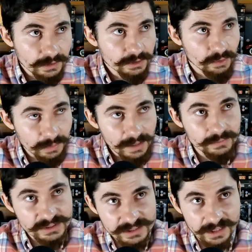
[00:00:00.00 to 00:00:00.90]
but I
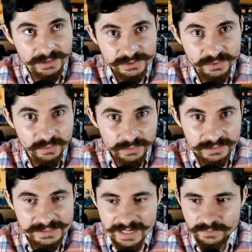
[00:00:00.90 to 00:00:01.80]
was young, so
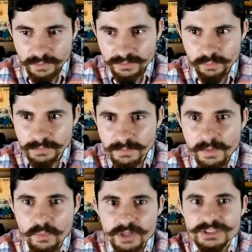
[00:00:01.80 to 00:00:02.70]
it's kind of, the
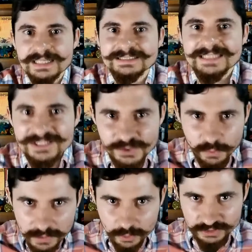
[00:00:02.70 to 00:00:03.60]
minimum wage is like
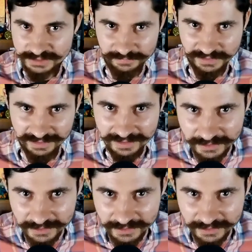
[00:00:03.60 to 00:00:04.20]
£6 or something.